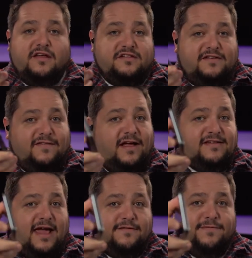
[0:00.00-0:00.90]
Still has
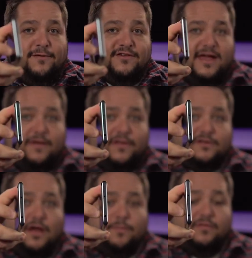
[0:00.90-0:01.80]
a headphone jack on the
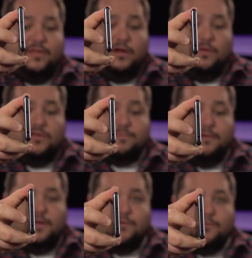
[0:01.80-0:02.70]
top over there, which is
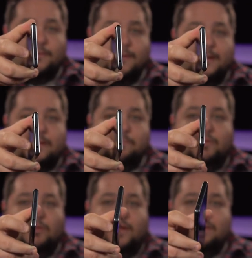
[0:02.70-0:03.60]
pretty cool.
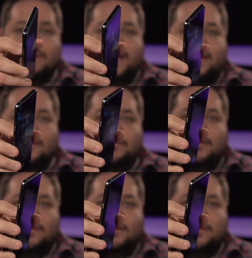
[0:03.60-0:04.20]
But look at the back here.